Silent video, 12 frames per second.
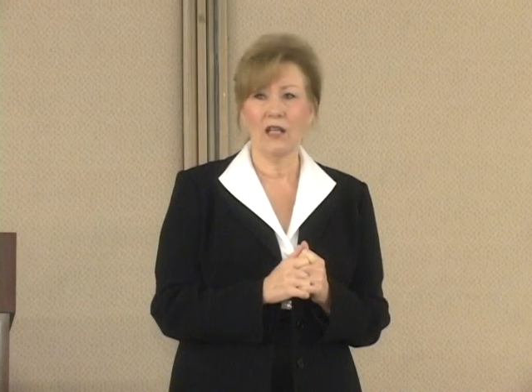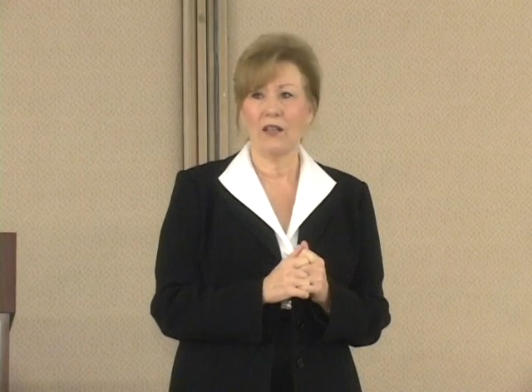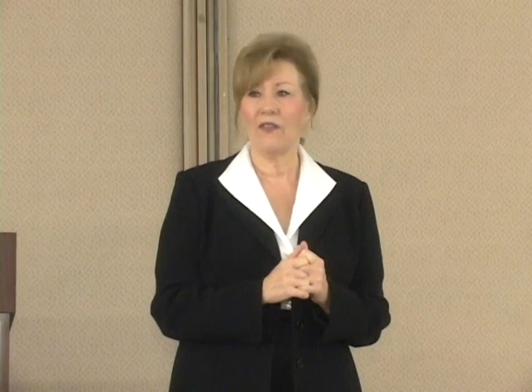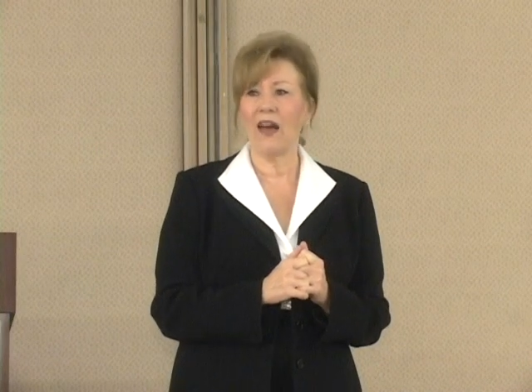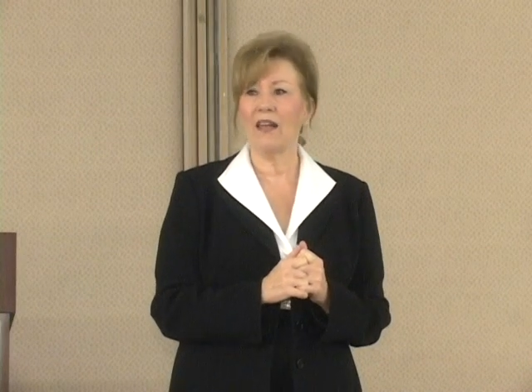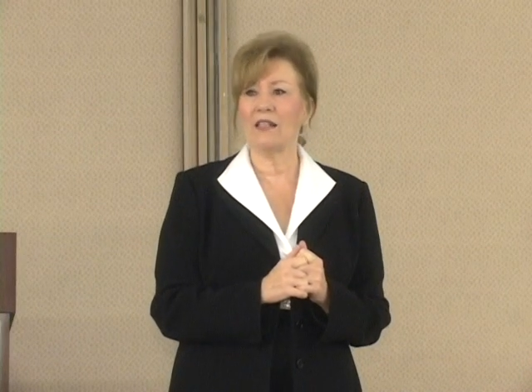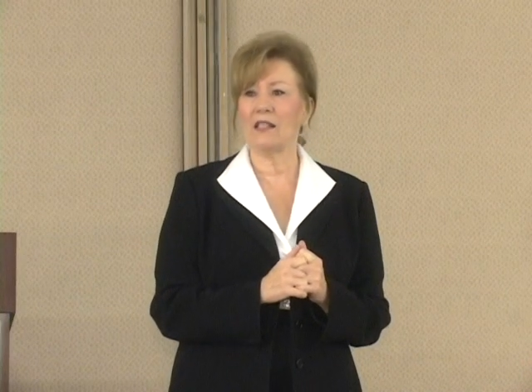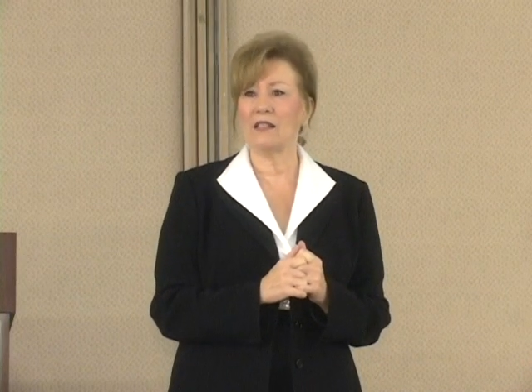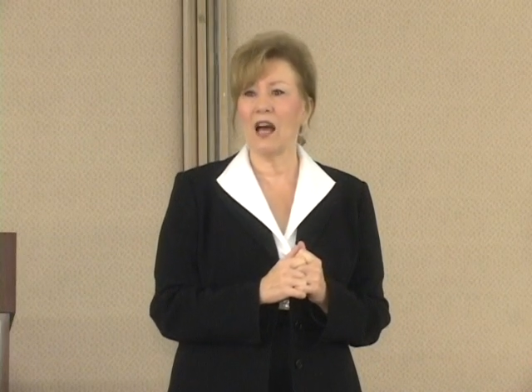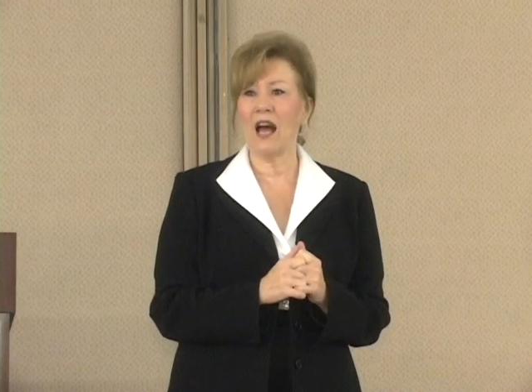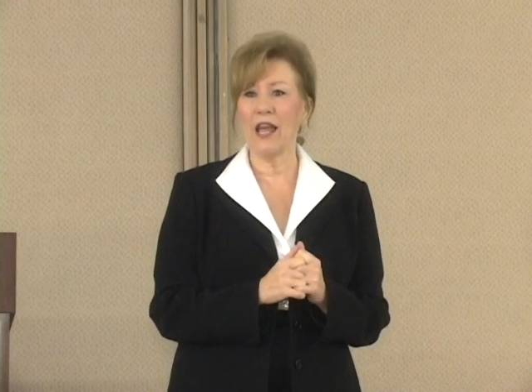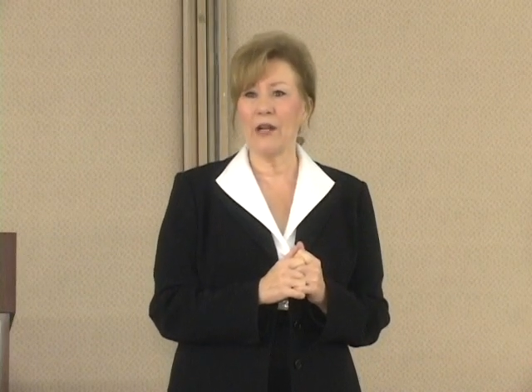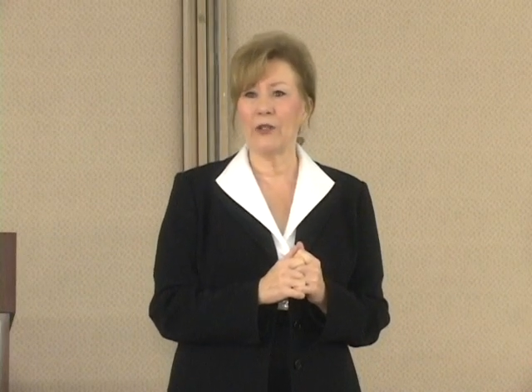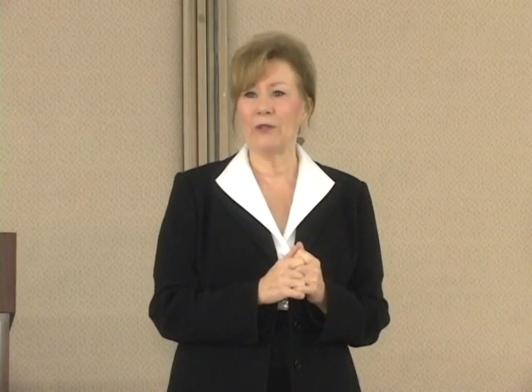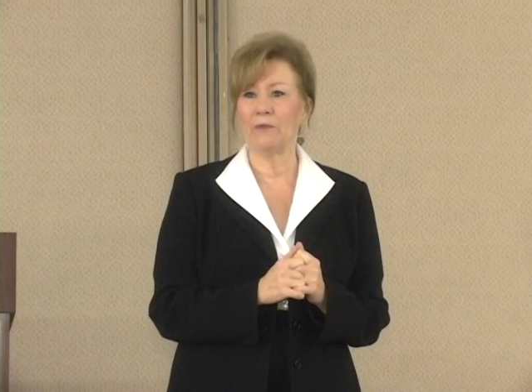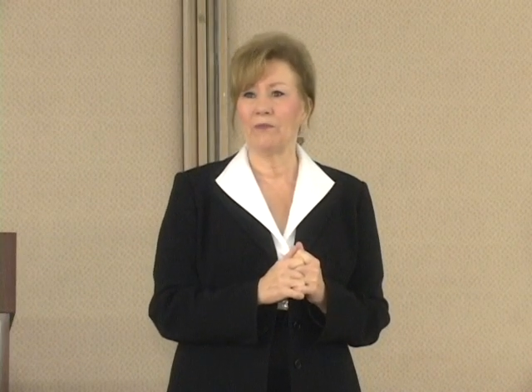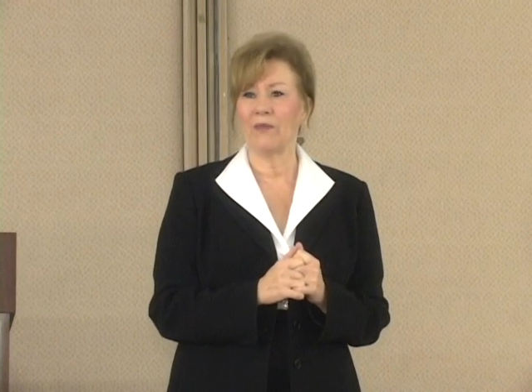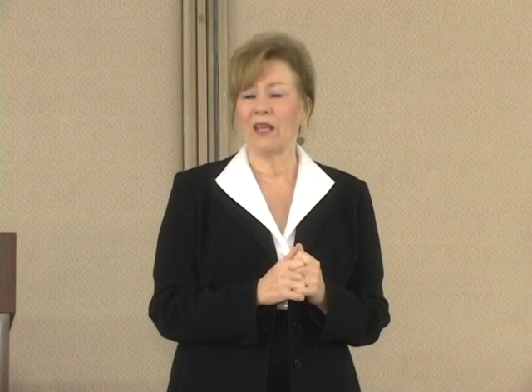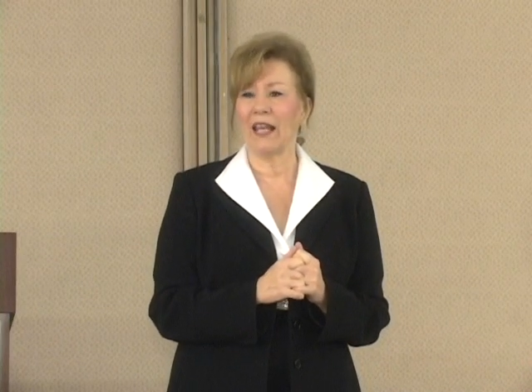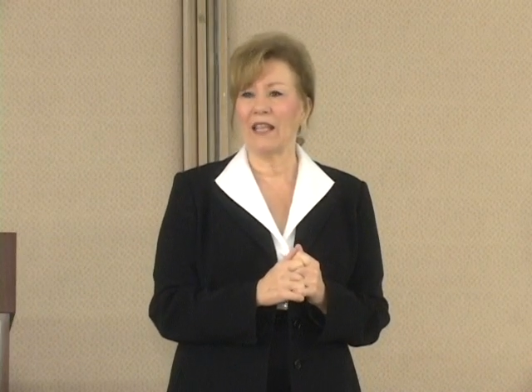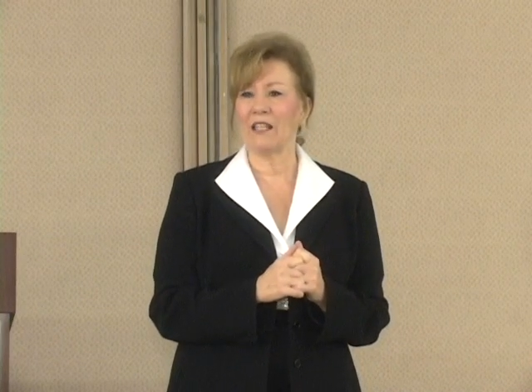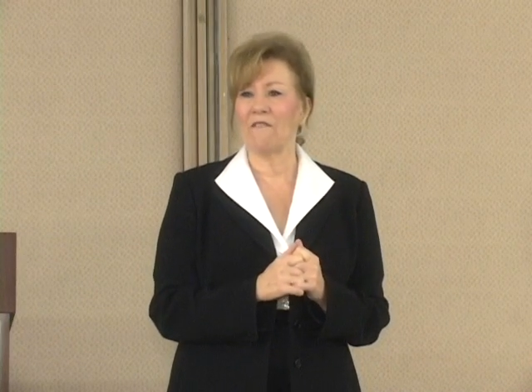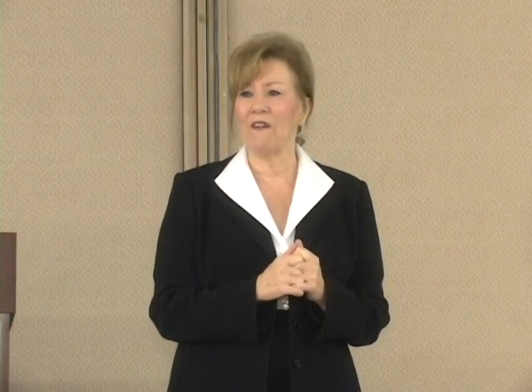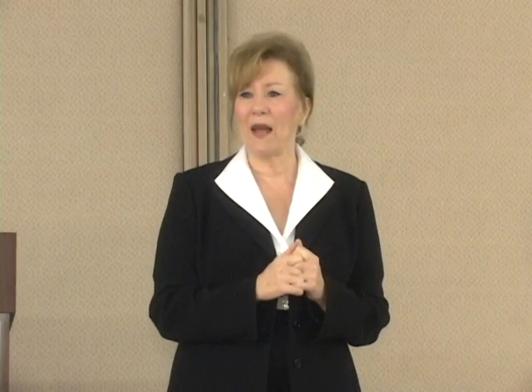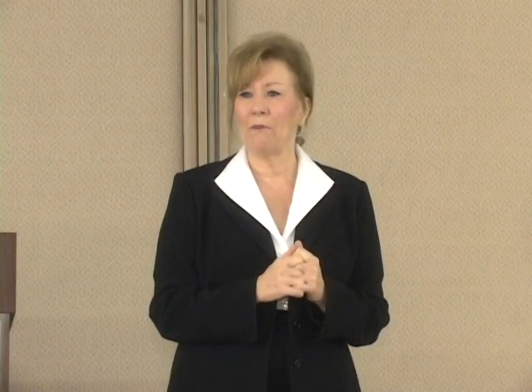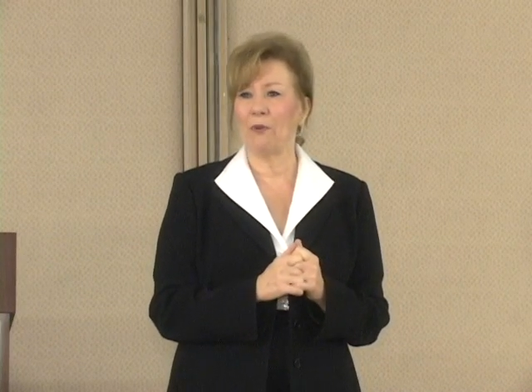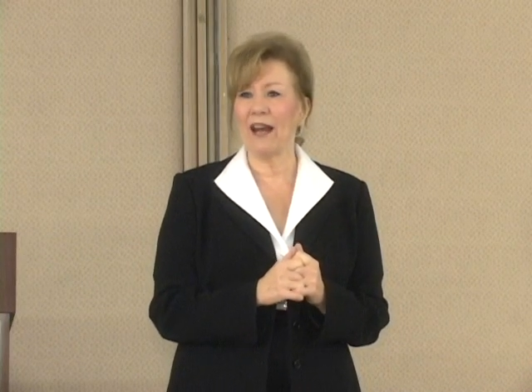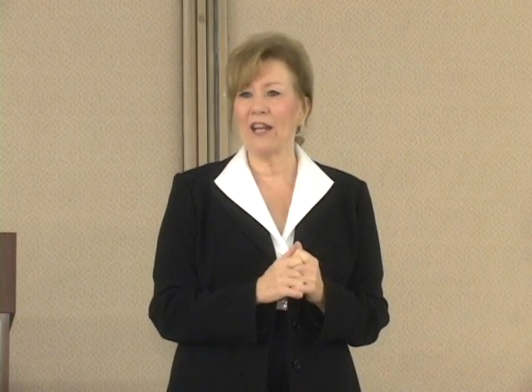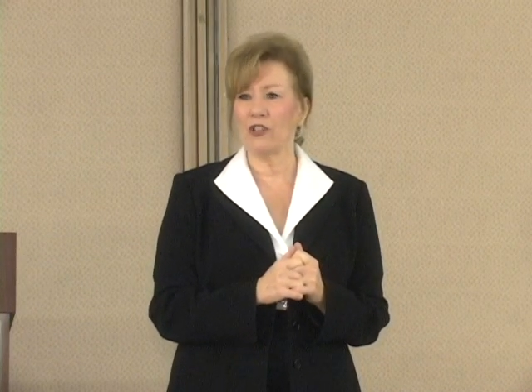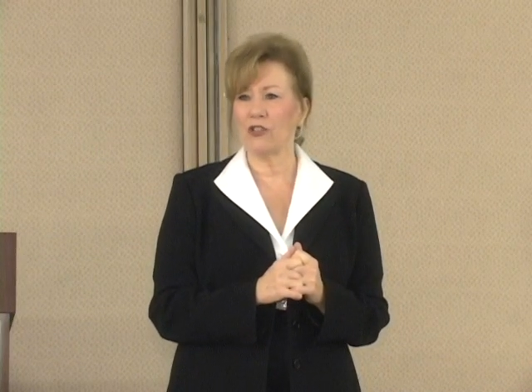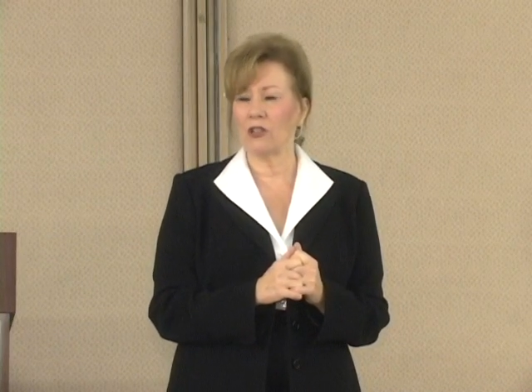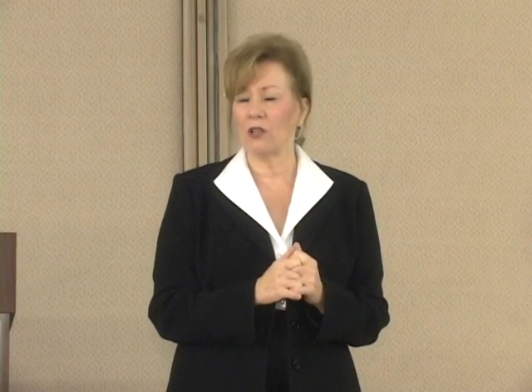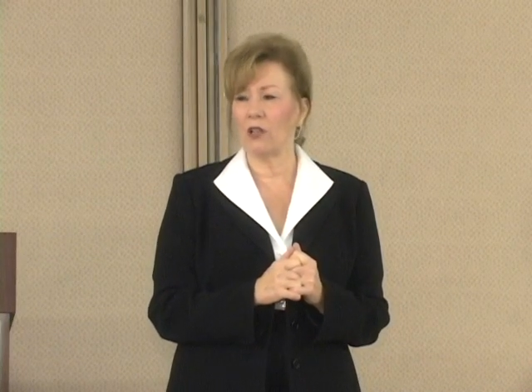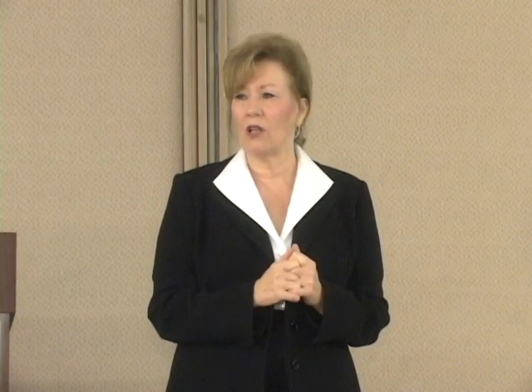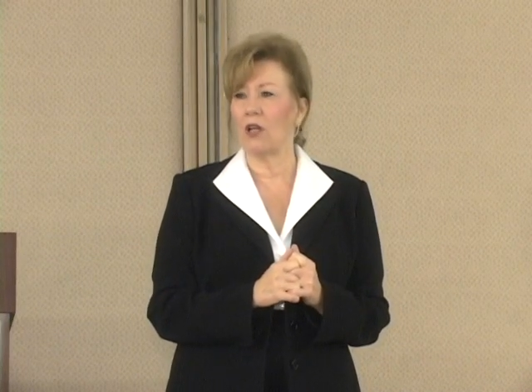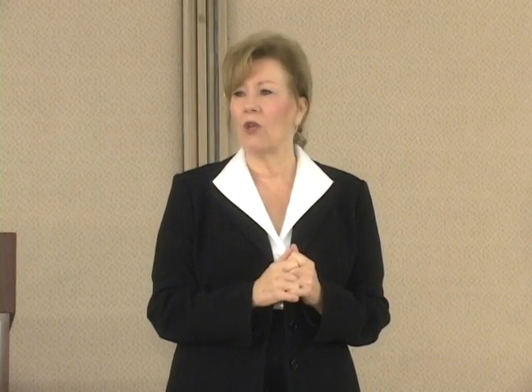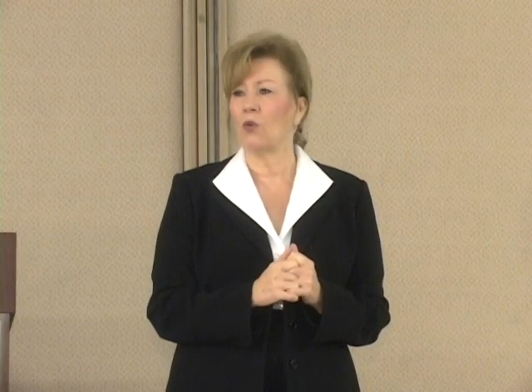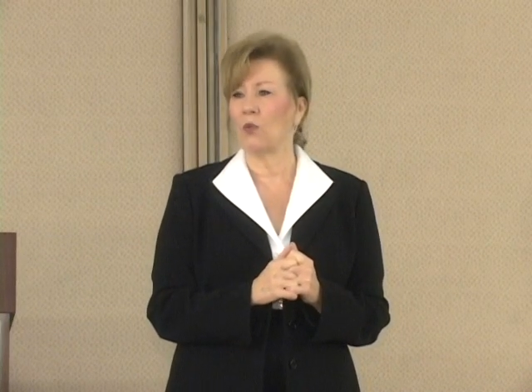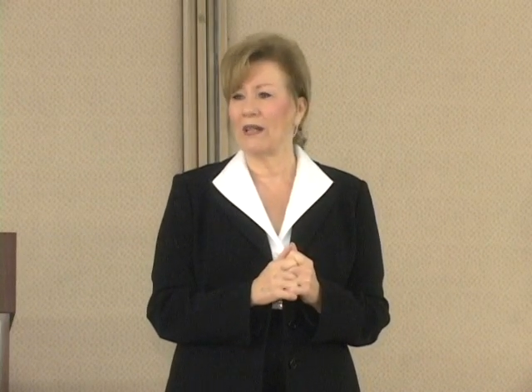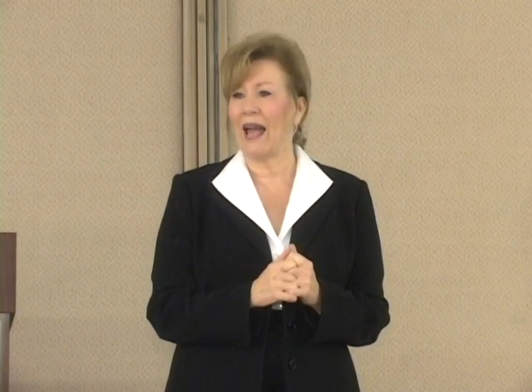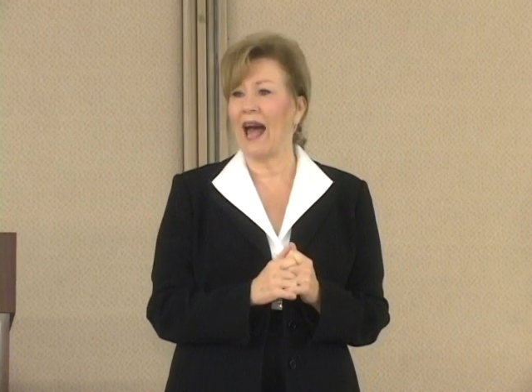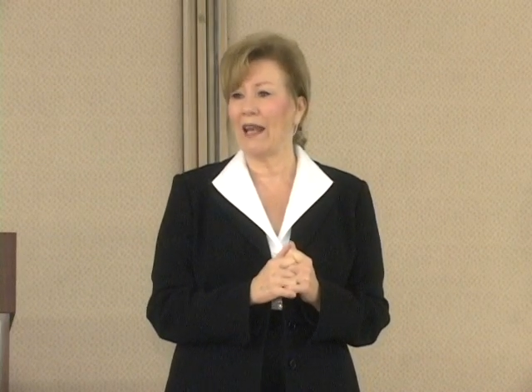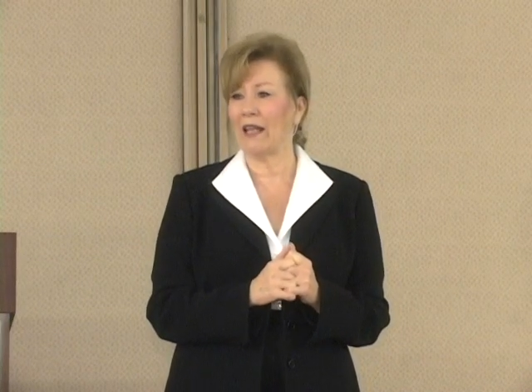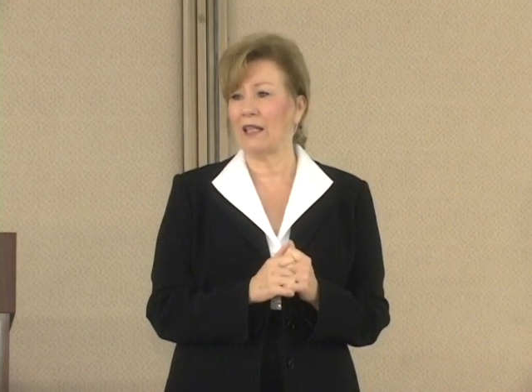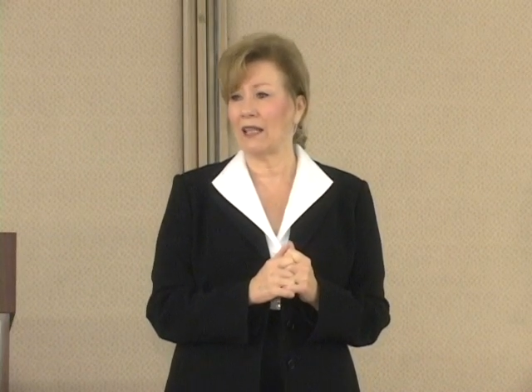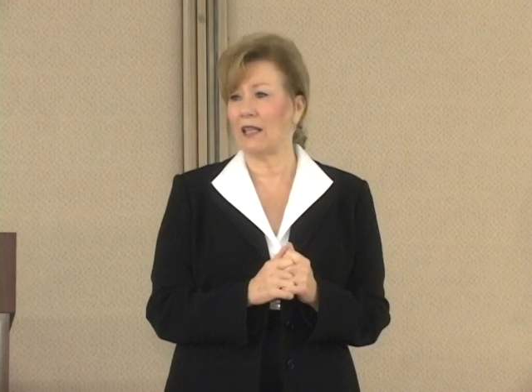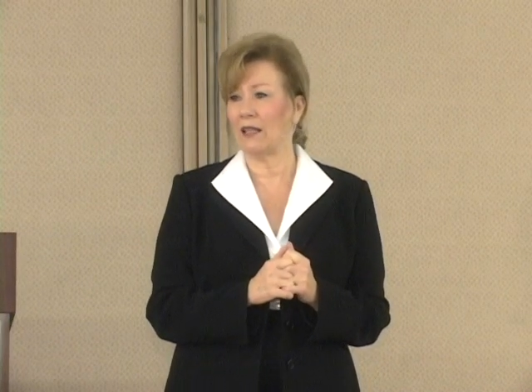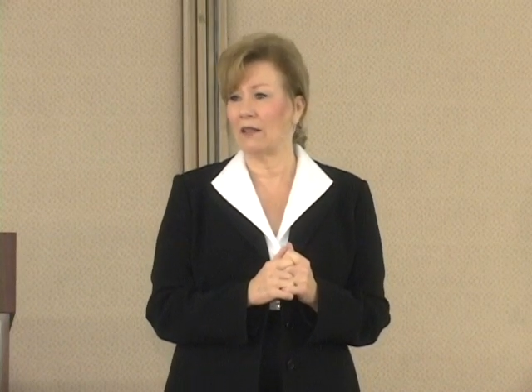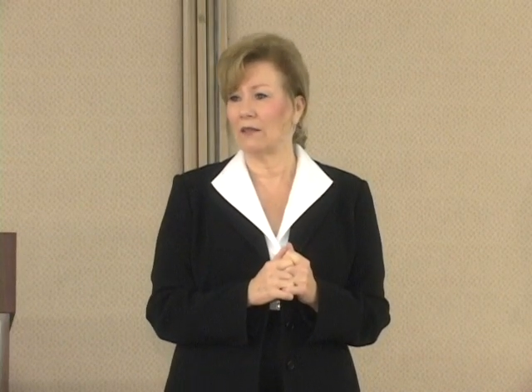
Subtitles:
that desire is a vibrational reality